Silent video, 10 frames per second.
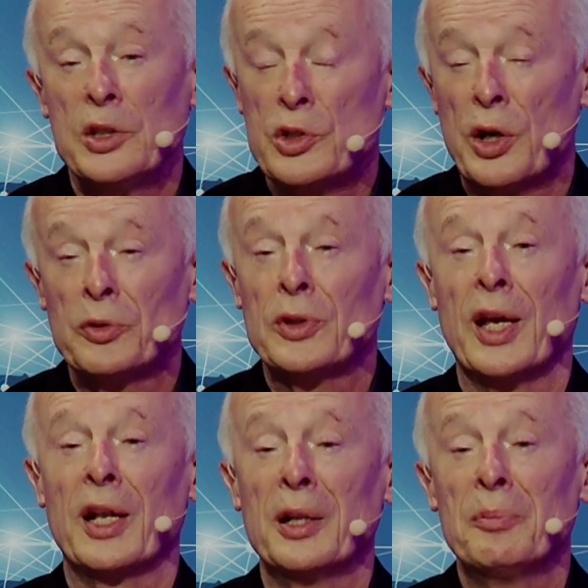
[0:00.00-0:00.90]
each
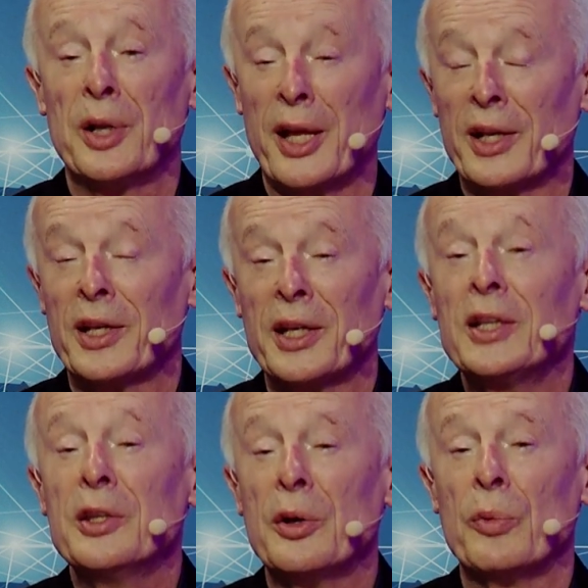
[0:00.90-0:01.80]
hotel planner
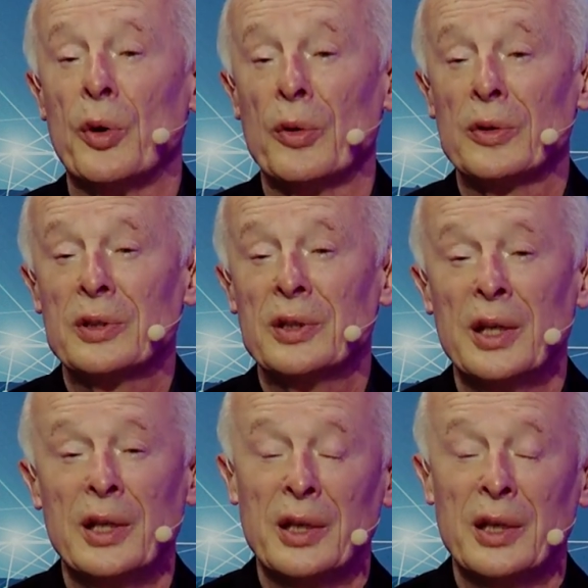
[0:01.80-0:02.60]
in the world